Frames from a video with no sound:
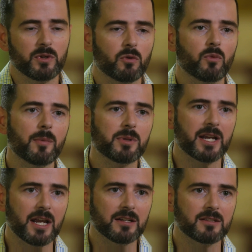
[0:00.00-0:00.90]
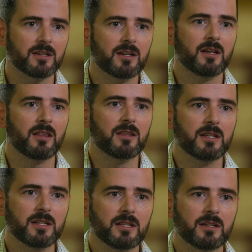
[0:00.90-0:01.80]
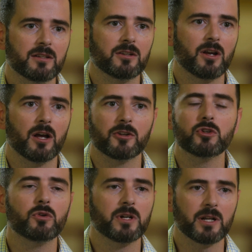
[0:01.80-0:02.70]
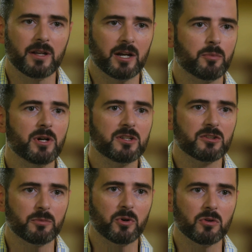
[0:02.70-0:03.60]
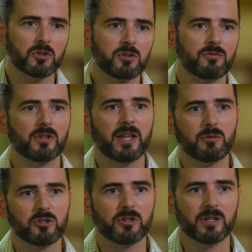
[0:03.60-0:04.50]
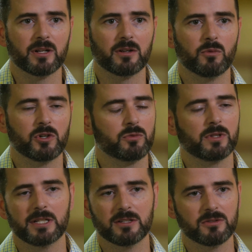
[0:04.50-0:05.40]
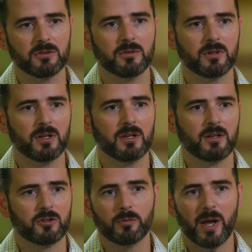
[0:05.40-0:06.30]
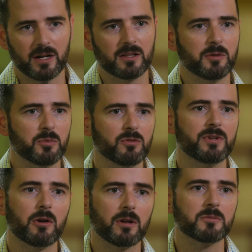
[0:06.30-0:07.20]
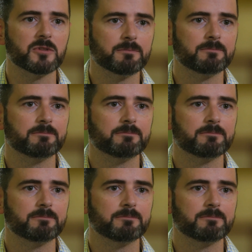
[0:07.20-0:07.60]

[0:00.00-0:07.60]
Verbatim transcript: we can replicate the uh, tutoring and apprentice approach for language learning, which will lead to dramatically improved outcomes.